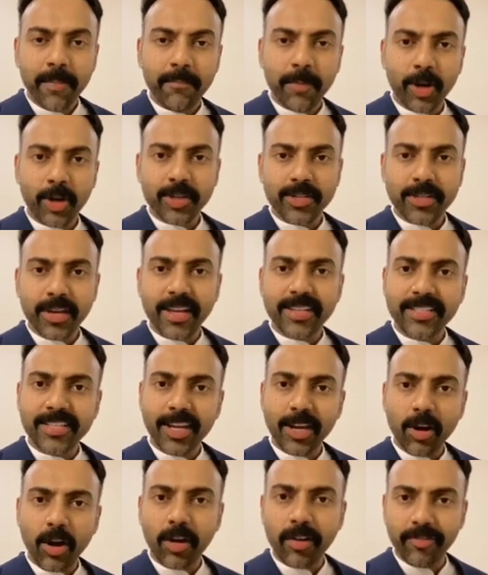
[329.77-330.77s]
Because I
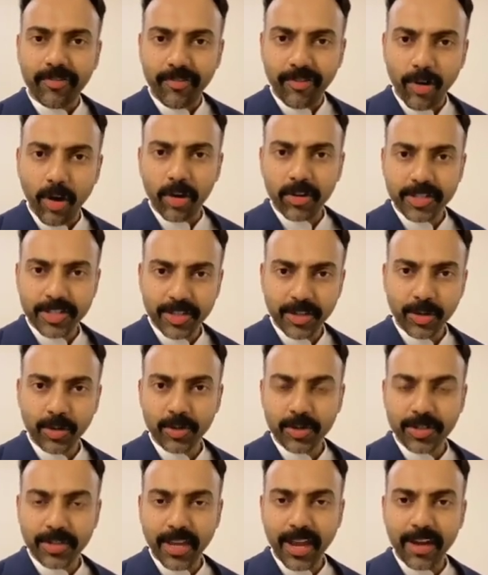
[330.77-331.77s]
see a lot of false
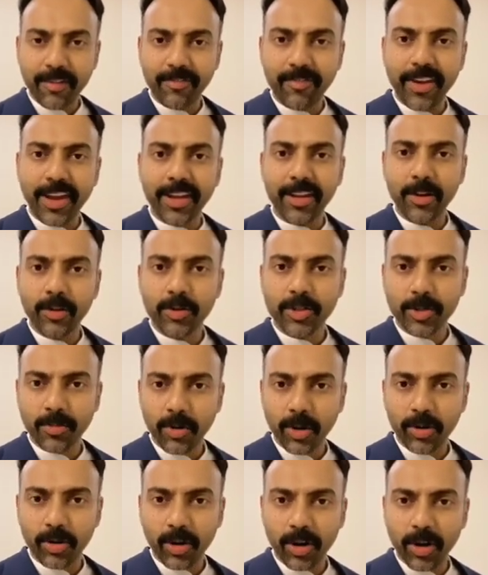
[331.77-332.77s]
news and fake news
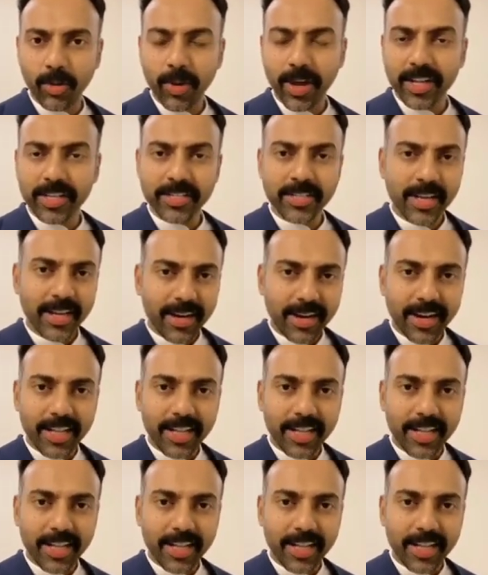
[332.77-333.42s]
about coronavirus.